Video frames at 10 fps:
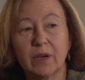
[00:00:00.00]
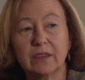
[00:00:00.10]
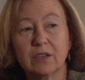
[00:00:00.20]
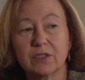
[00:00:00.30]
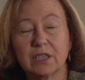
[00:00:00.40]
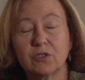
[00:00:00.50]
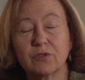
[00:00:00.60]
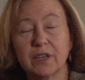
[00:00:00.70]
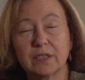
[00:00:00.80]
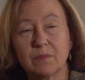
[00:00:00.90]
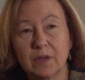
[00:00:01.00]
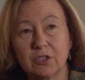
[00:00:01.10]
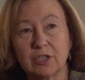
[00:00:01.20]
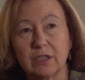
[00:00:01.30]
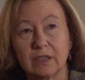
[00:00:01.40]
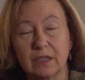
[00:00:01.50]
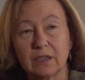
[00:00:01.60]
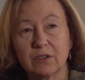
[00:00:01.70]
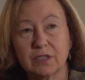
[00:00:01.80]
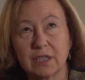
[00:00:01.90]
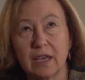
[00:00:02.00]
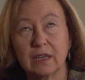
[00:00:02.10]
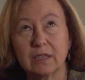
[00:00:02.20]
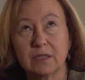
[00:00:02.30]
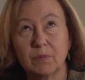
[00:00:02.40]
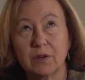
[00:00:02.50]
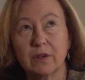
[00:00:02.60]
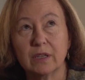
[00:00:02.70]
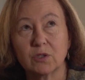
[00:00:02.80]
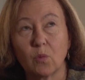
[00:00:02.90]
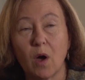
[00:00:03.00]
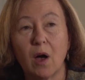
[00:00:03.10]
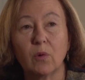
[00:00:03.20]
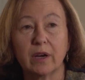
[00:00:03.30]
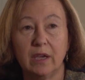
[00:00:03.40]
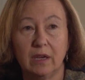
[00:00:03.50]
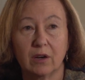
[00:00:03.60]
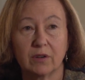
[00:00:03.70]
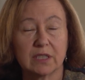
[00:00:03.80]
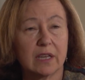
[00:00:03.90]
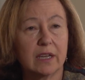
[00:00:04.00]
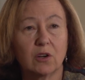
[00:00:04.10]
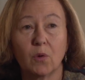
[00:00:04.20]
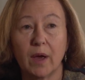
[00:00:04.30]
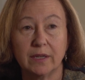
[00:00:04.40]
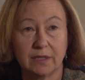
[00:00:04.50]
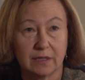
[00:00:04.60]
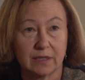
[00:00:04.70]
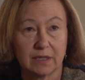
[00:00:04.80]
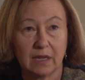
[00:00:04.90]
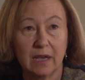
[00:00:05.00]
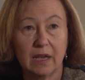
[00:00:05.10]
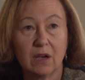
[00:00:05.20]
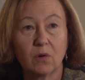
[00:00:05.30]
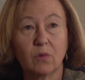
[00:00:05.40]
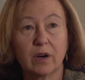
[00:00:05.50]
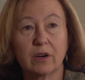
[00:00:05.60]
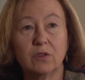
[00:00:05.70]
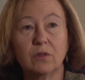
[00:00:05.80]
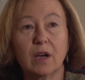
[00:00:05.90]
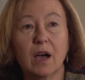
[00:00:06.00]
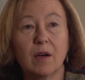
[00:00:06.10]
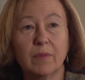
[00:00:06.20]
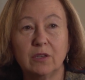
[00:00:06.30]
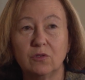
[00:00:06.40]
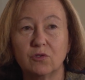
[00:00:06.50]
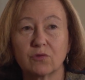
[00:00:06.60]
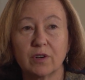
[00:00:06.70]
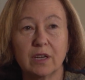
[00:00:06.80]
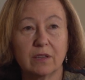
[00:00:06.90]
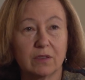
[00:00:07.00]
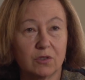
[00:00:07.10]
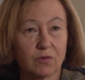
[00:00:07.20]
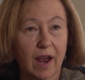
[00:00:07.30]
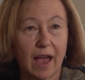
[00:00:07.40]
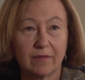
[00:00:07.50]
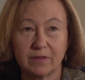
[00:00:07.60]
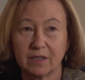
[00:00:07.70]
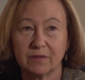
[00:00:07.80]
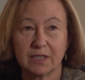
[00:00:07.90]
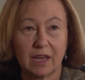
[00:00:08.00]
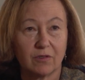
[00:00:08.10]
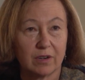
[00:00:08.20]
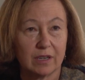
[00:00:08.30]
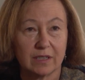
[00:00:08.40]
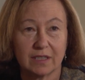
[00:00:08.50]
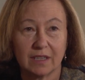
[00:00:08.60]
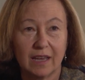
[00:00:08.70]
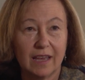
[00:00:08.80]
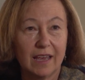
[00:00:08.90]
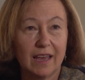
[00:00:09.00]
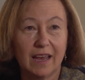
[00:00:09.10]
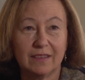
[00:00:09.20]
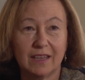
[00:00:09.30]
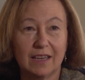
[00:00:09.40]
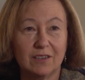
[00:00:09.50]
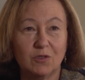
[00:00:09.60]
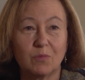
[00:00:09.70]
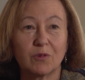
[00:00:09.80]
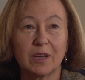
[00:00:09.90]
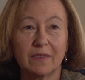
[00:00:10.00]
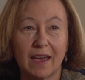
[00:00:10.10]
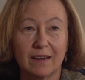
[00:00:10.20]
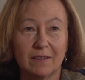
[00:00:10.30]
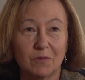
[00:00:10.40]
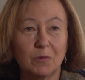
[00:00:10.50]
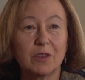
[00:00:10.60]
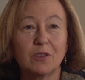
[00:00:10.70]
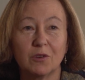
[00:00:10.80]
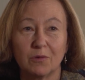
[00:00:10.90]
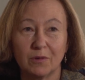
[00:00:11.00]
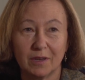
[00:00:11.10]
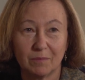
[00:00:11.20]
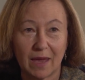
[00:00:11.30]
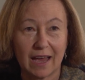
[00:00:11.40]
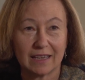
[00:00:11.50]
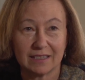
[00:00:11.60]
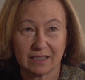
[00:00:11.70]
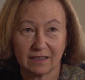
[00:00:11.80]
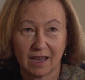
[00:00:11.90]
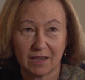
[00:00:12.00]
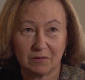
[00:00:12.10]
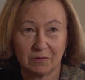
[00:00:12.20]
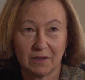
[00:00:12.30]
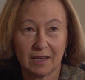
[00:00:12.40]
There's a transmission, there's an experience while we're here. It's like an oasis where you come and you drink the draft of sacredness, and then you bring that with you back into life.